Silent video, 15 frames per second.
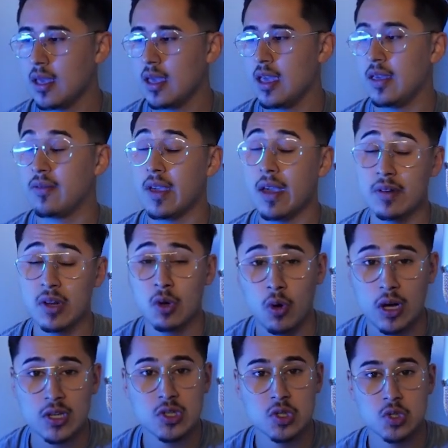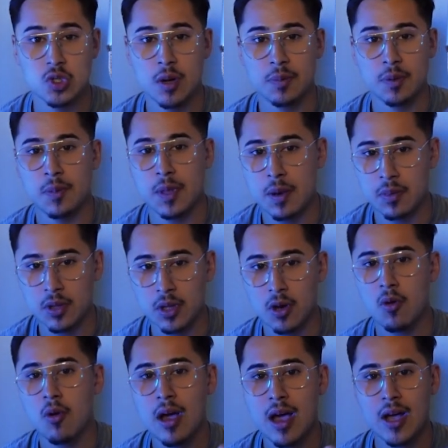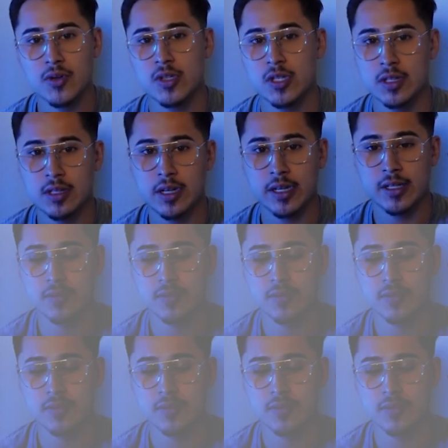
If you have any questions, drop them down below. I'll see you in the next video.